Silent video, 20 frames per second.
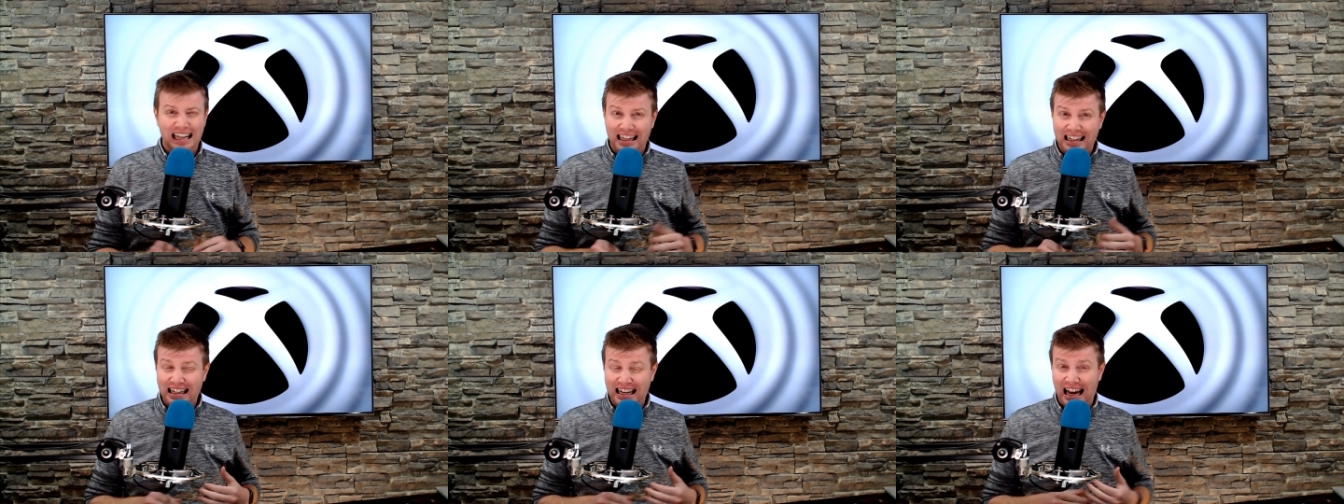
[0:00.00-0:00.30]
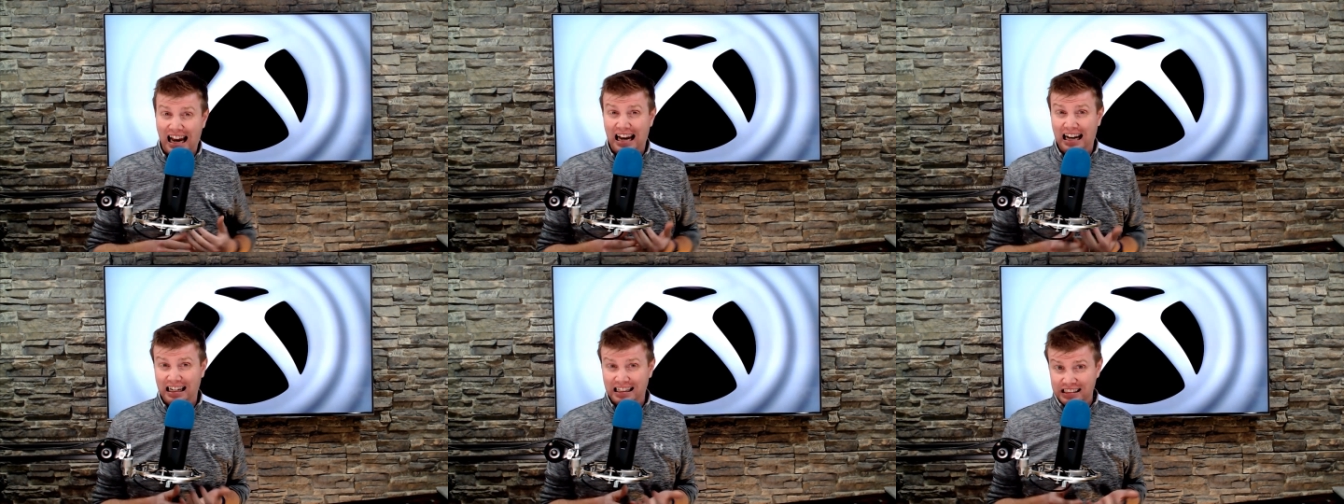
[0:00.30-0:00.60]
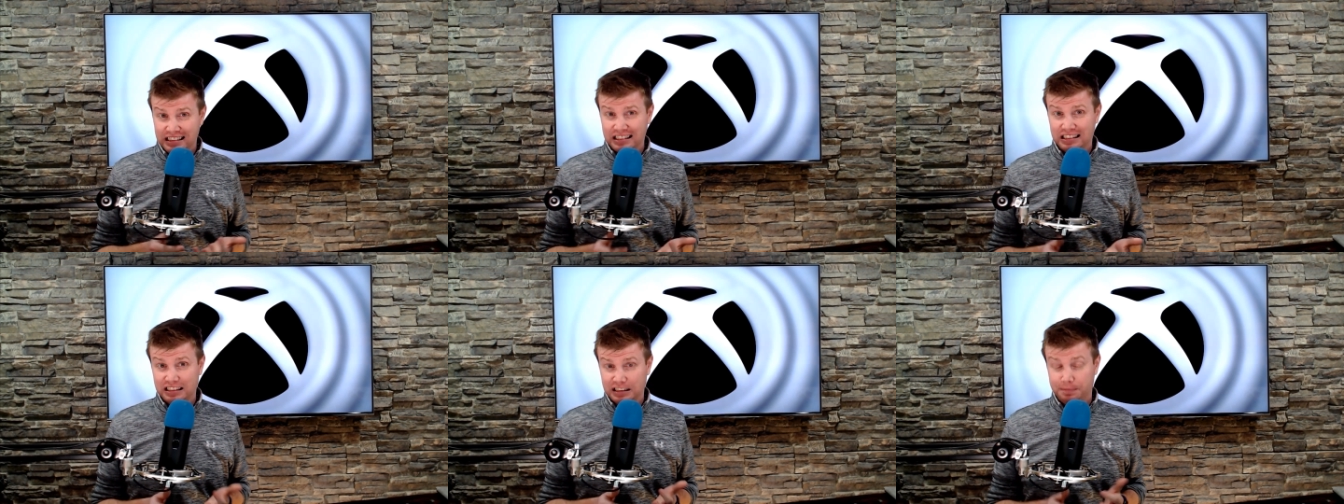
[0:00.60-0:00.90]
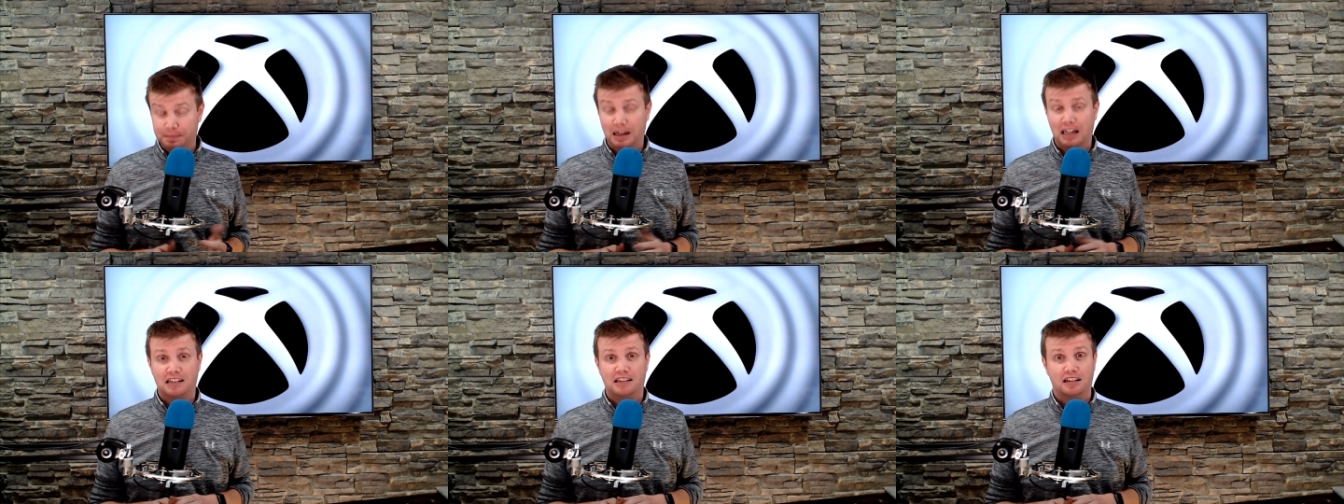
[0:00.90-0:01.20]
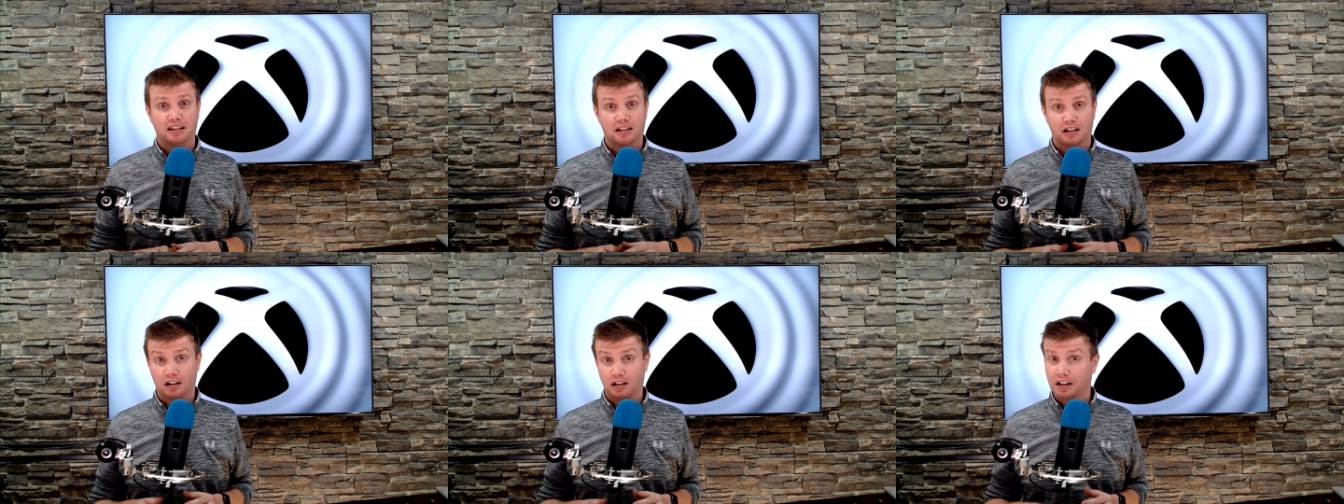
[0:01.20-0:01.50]
and as
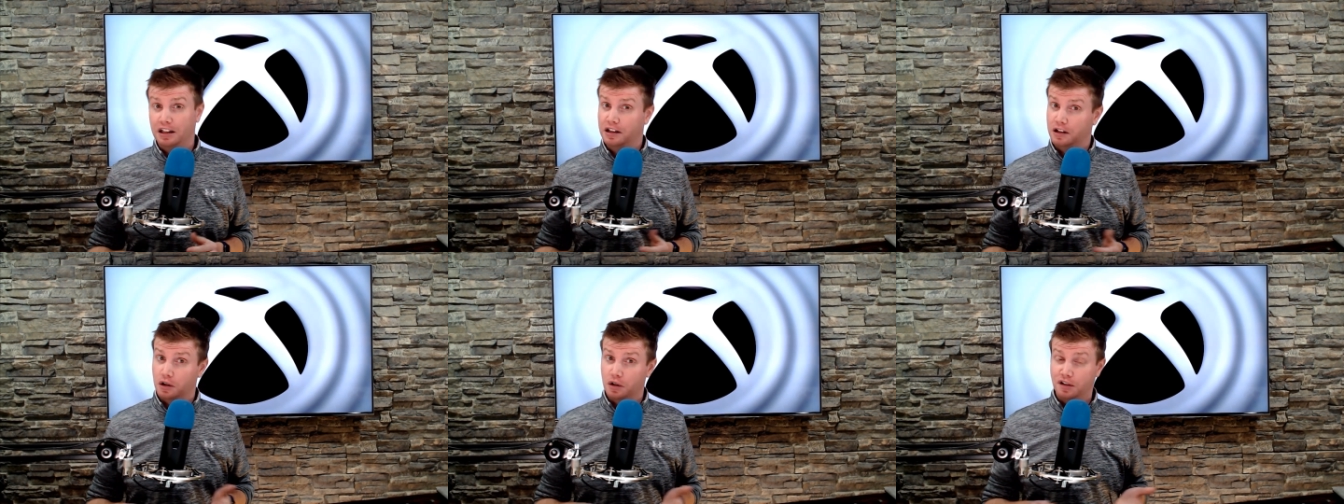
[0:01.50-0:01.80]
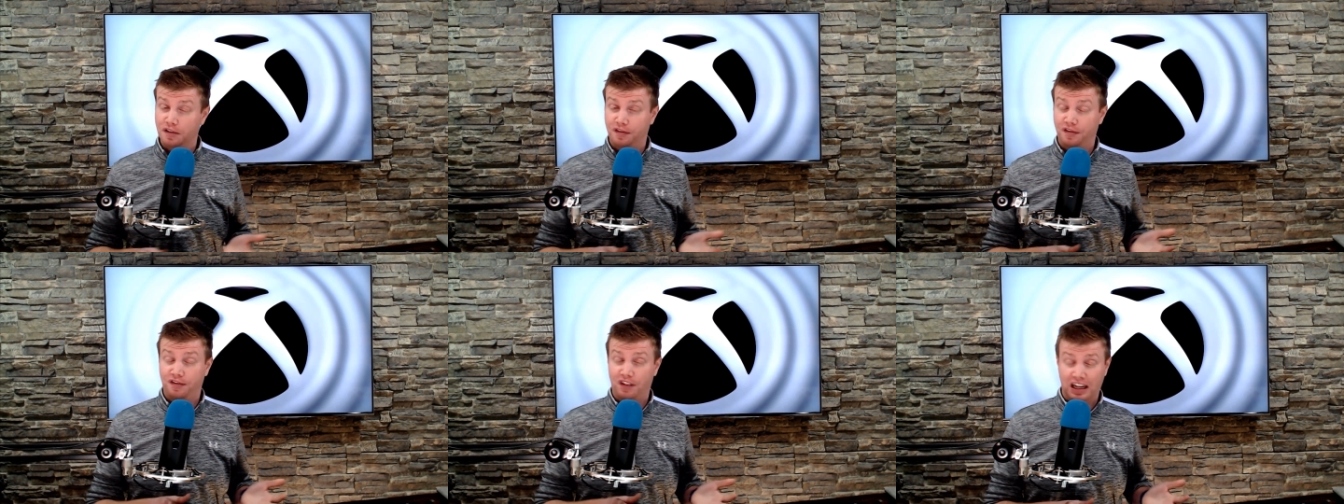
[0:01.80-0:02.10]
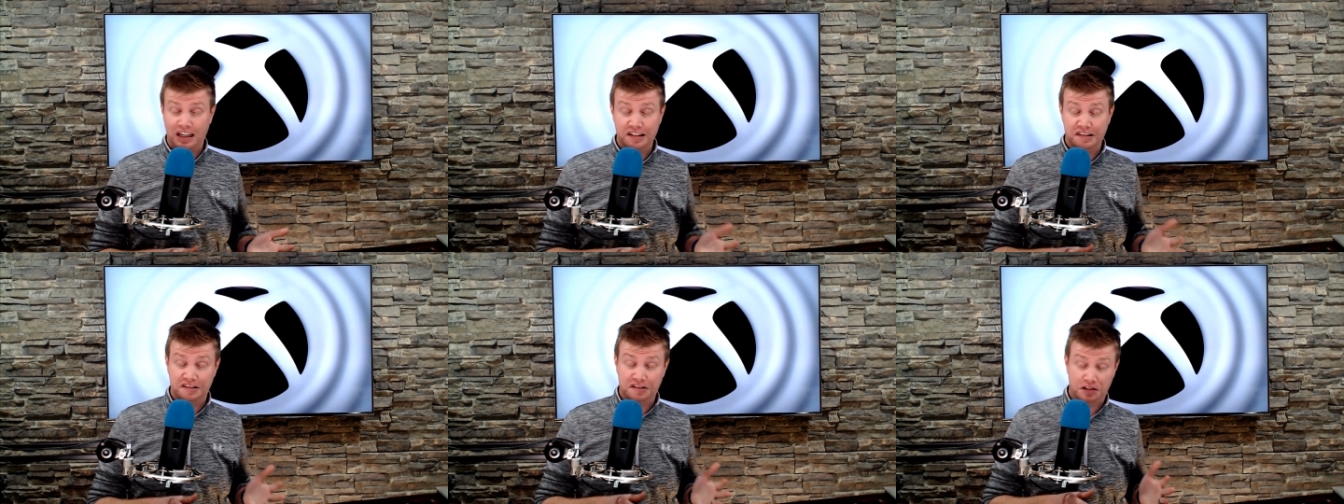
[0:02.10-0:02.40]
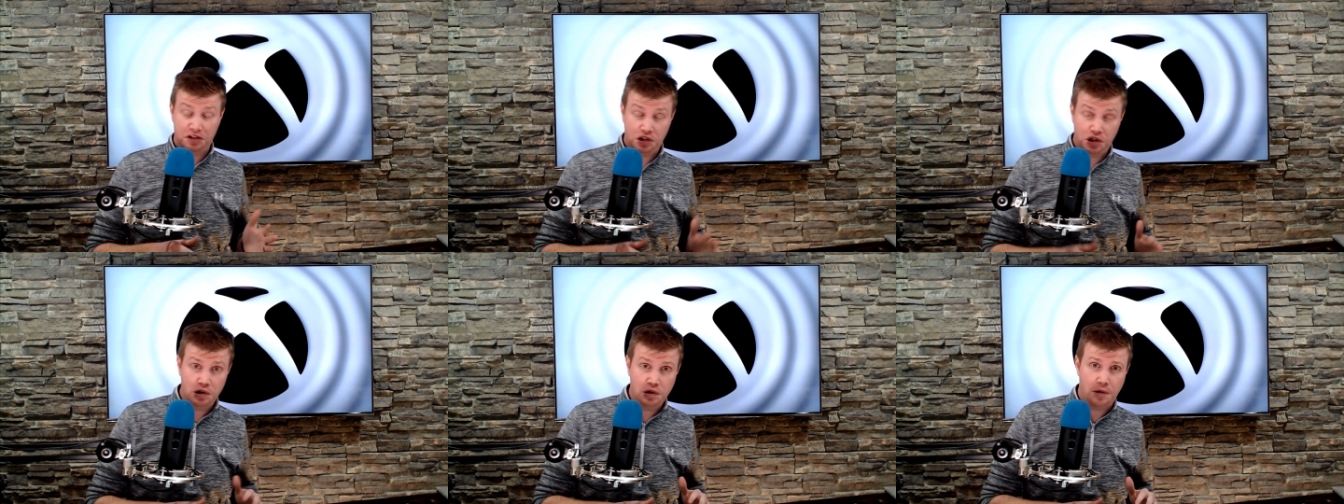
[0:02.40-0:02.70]
expected, they're going to go to phase two.